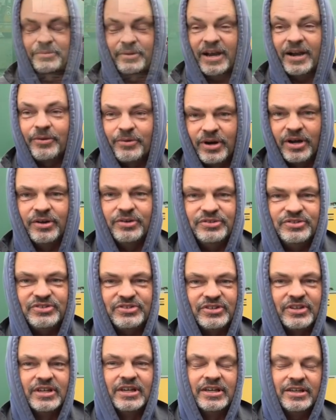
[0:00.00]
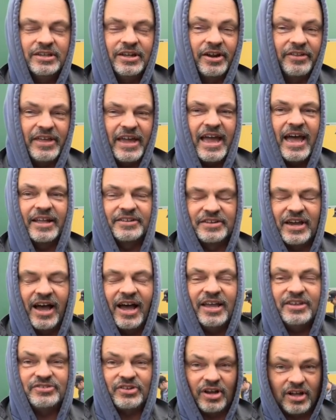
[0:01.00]
railroads, you know, they had
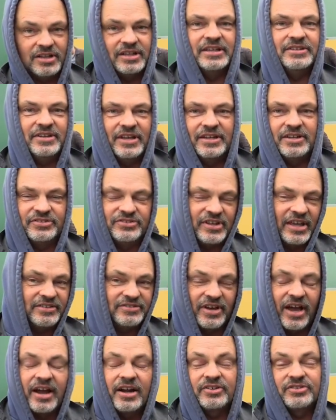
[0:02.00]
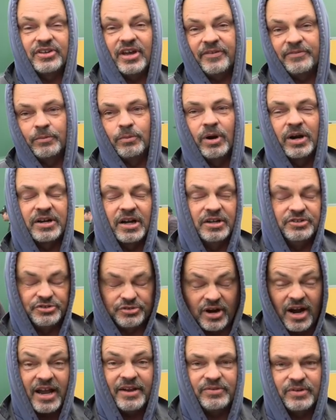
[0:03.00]
guys, all they did is take tires off and work on
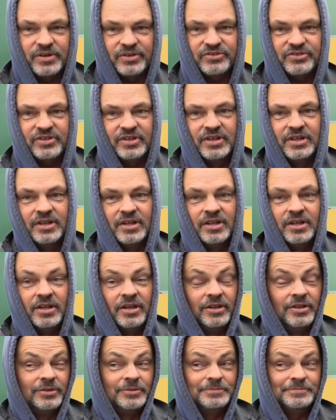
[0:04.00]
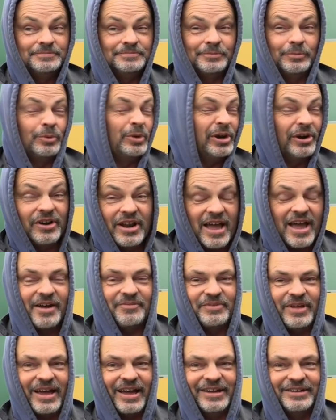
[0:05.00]
drivers. We don't
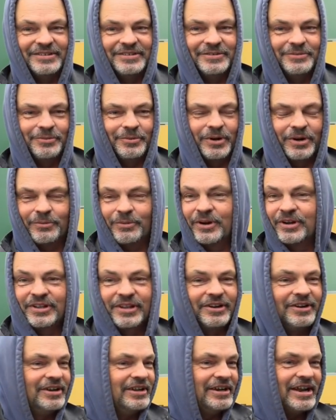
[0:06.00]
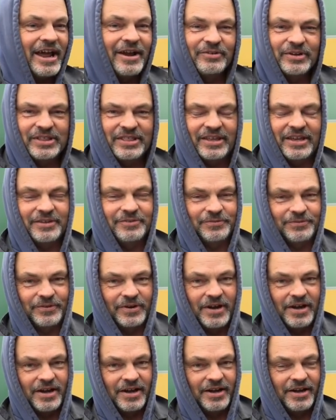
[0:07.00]
have that. We're learning everything
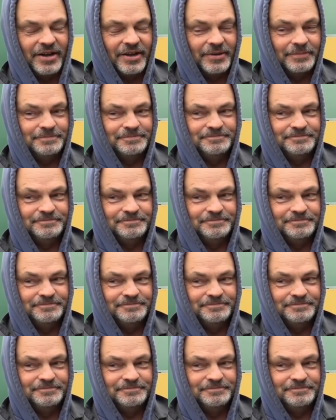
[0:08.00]
from,